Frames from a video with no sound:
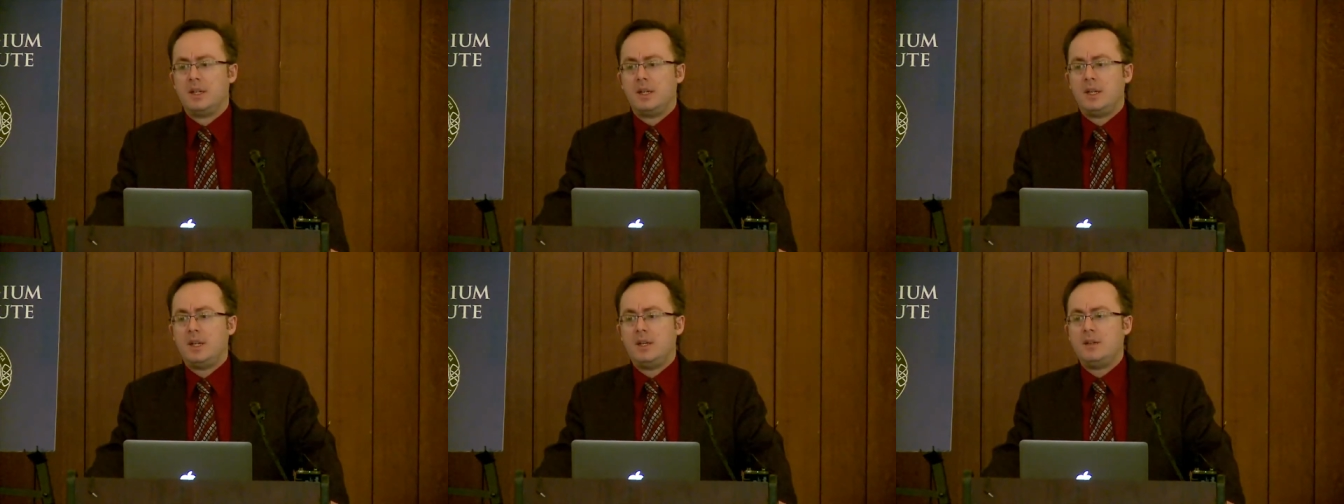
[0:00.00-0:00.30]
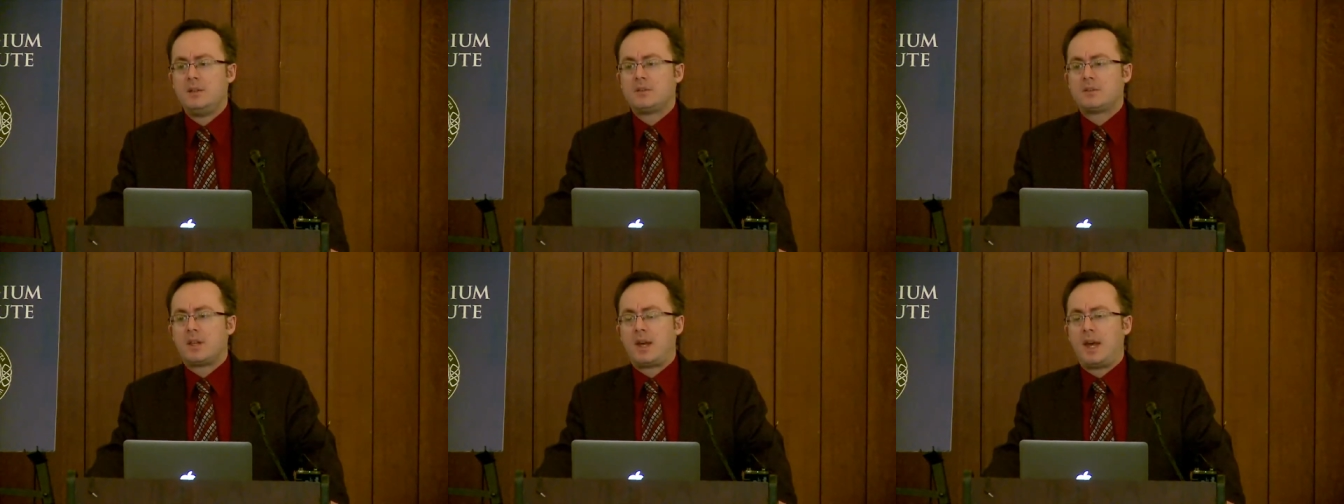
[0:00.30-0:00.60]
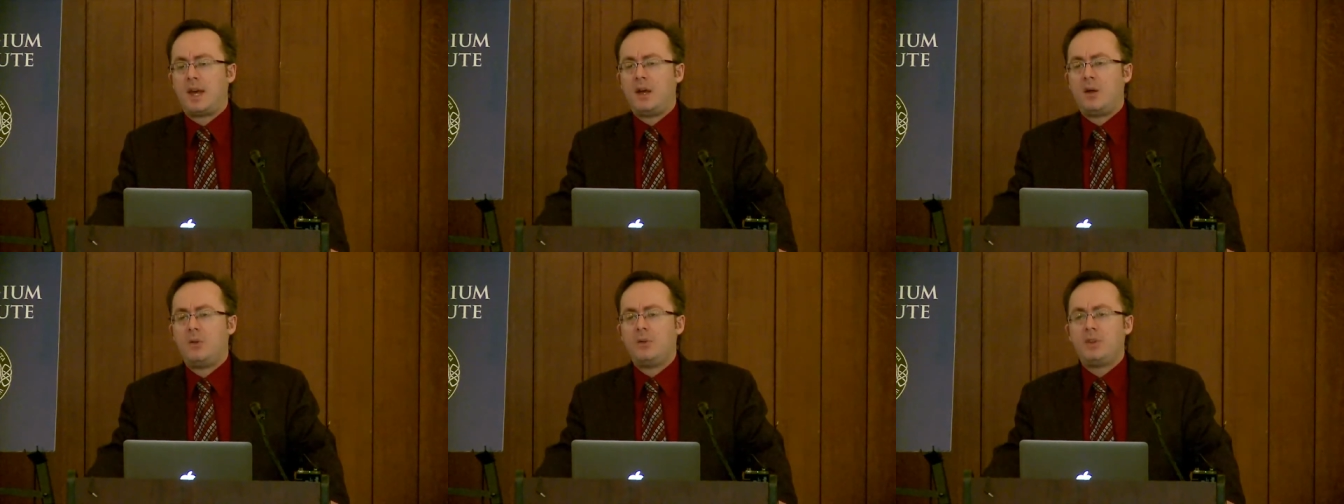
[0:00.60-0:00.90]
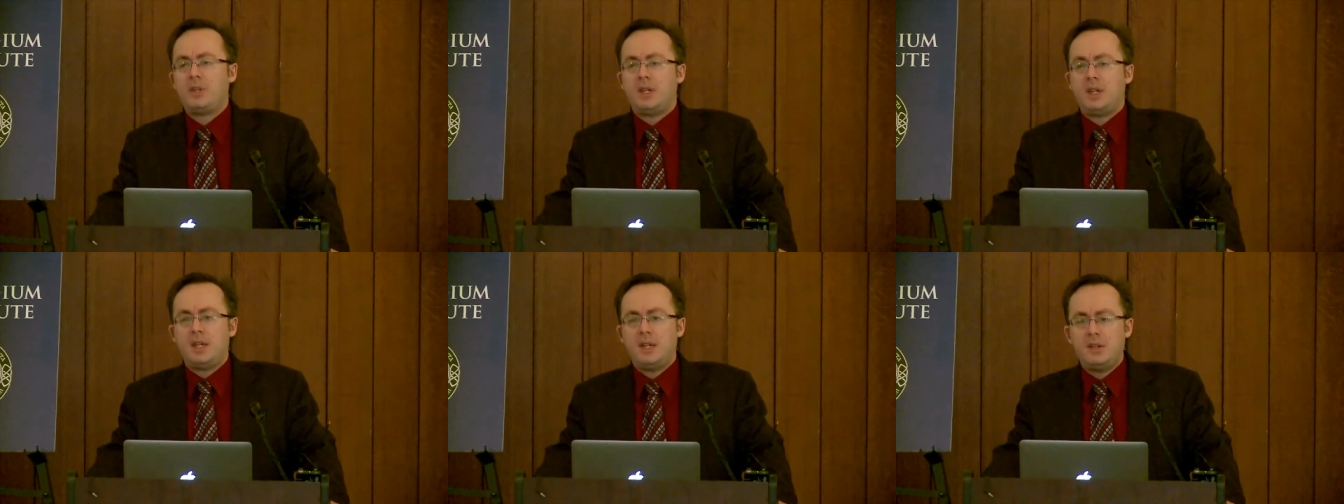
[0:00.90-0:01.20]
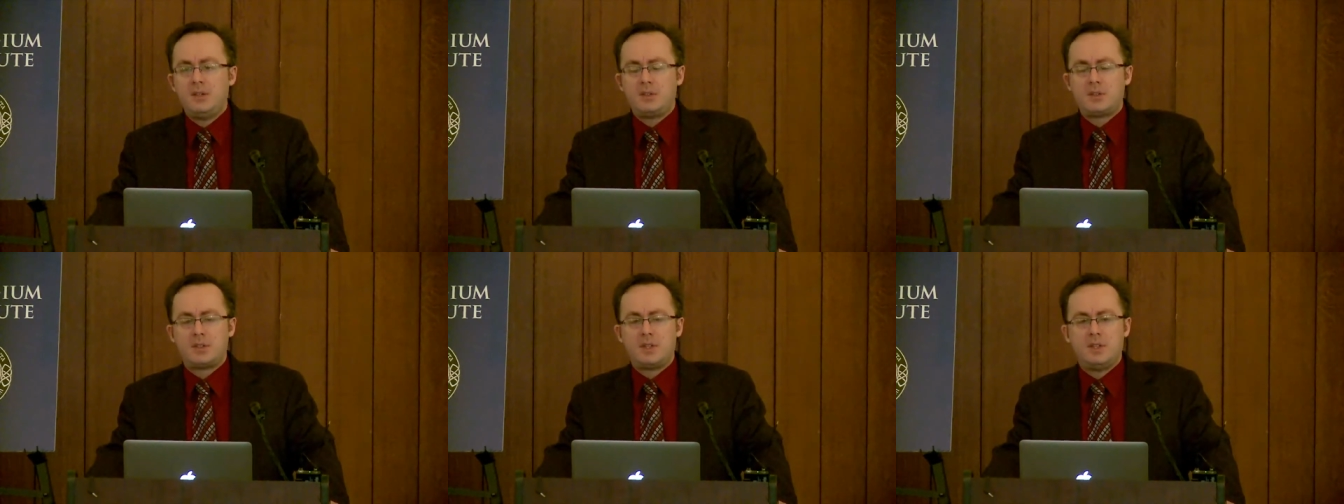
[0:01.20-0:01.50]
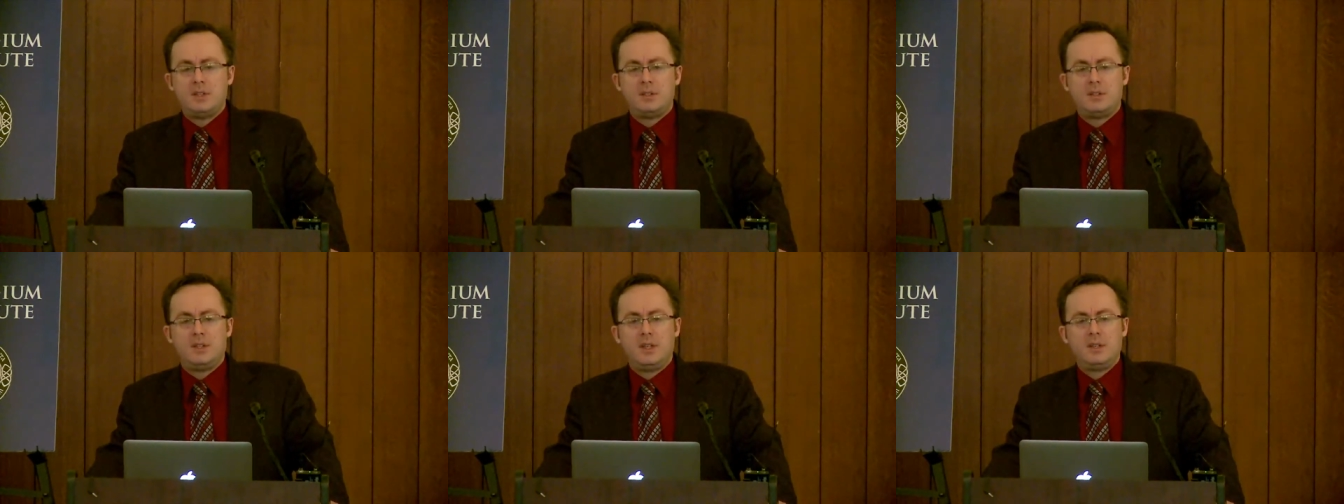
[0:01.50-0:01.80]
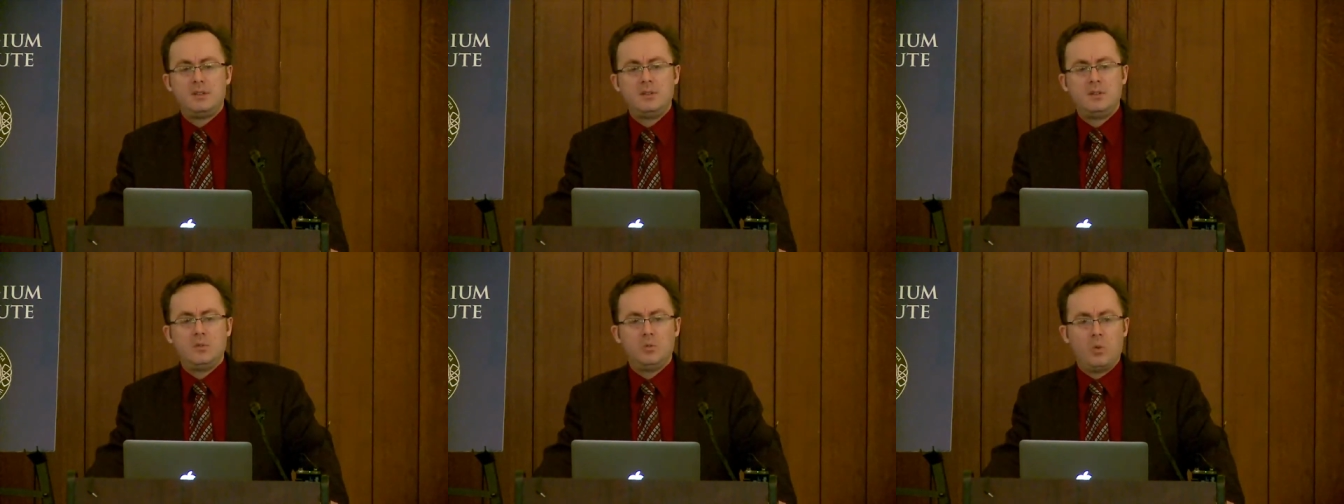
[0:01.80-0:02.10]
is how the aesthete
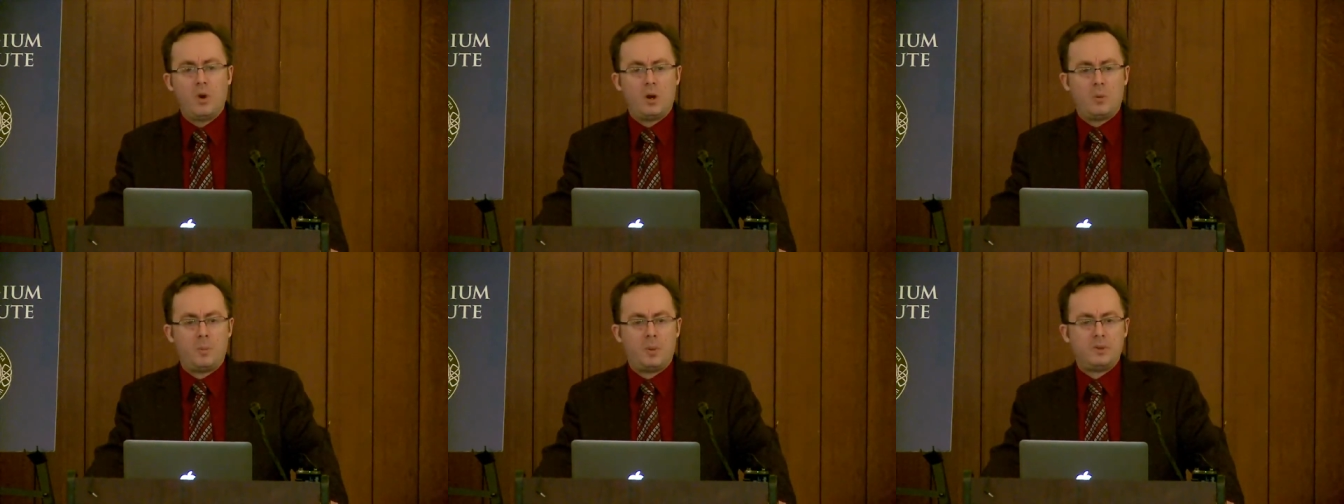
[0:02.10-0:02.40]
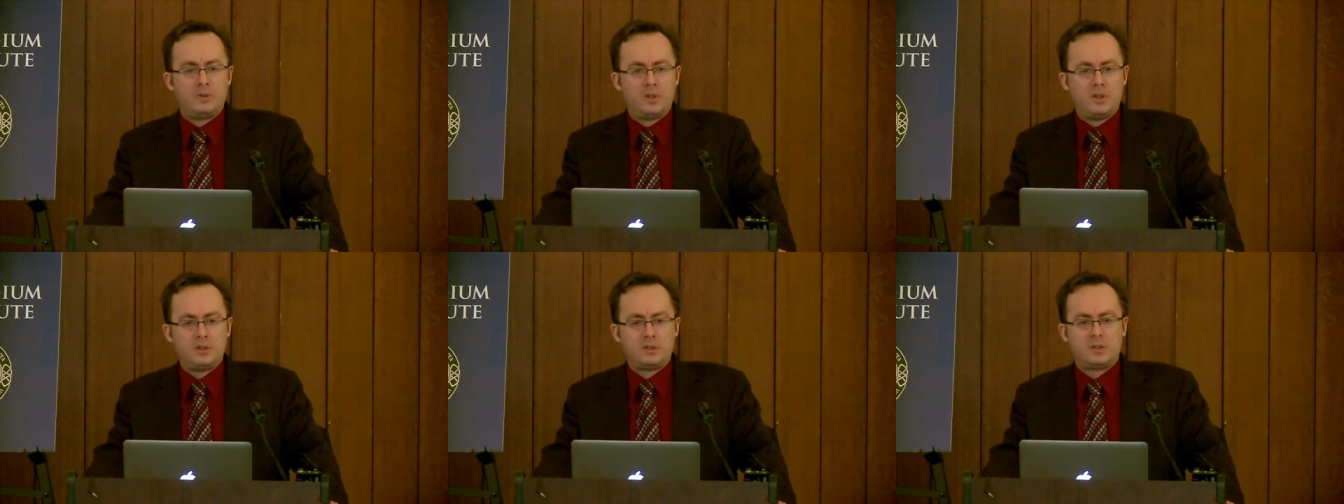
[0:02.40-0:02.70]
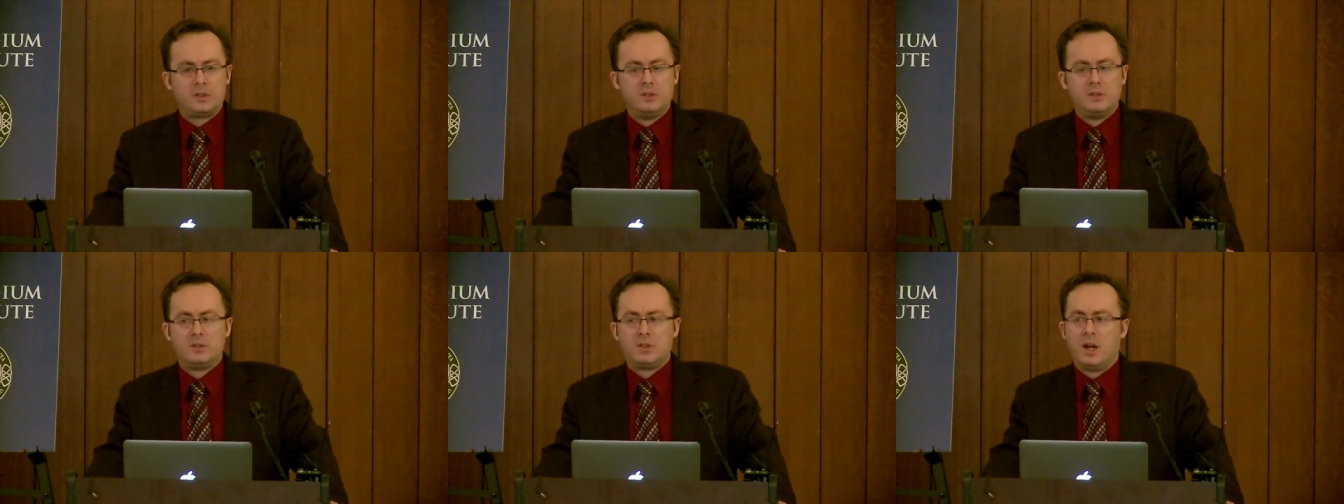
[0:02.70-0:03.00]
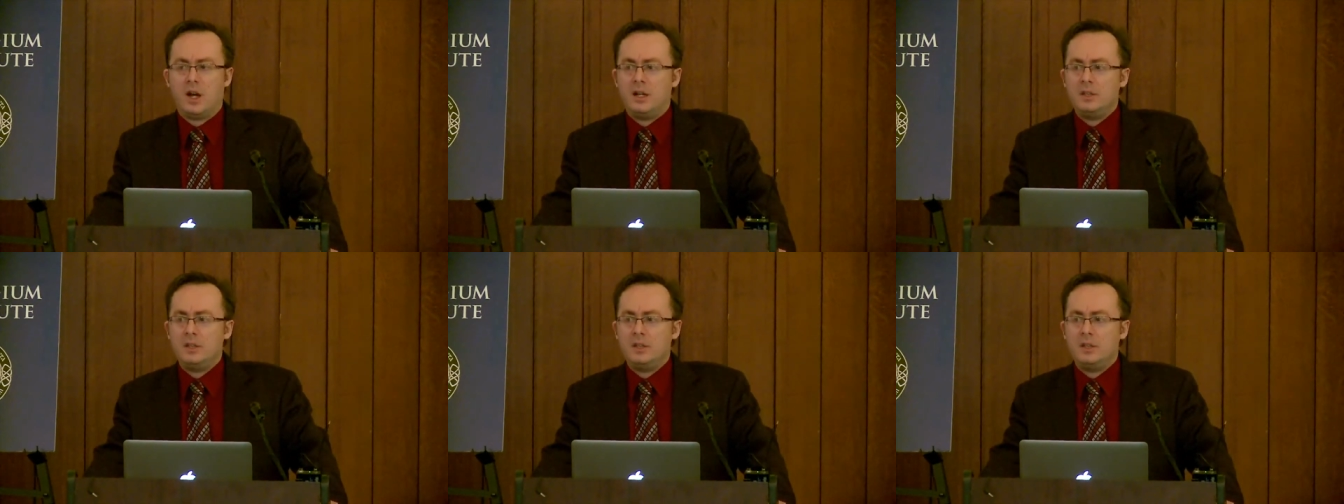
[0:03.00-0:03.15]
isn't well positioned to